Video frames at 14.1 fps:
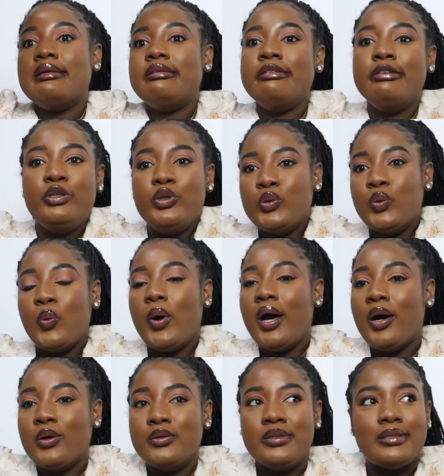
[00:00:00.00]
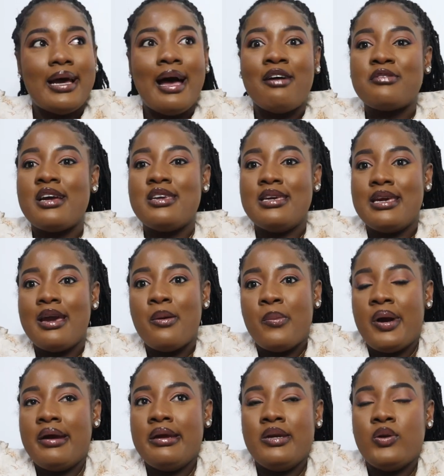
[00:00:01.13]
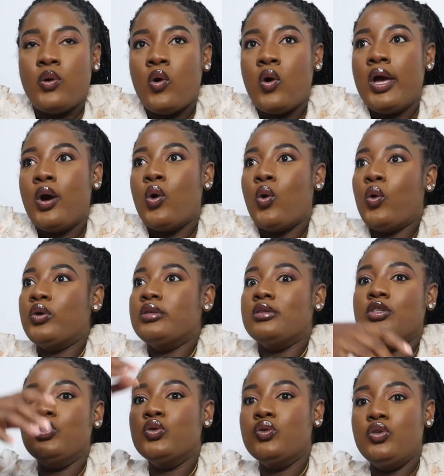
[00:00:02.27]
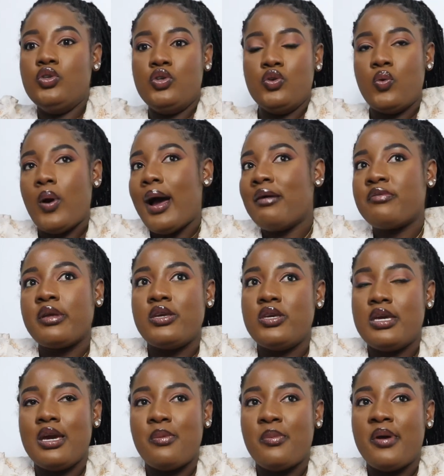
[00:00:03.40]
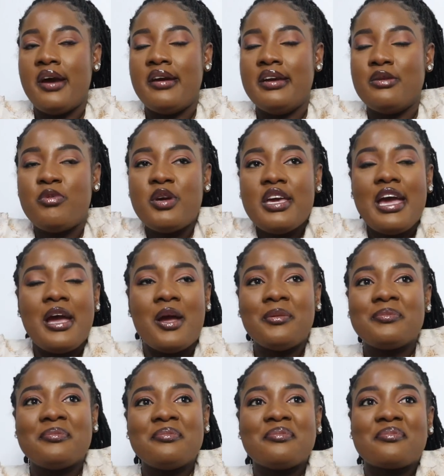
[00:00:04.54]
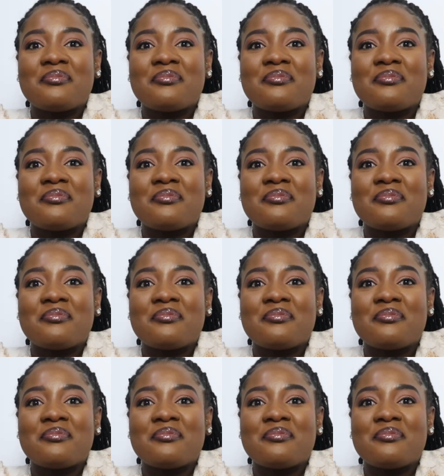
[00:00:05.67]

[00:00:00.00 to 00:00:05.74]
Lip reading: new world after you get married, or a whole new you after you get married. But yeah,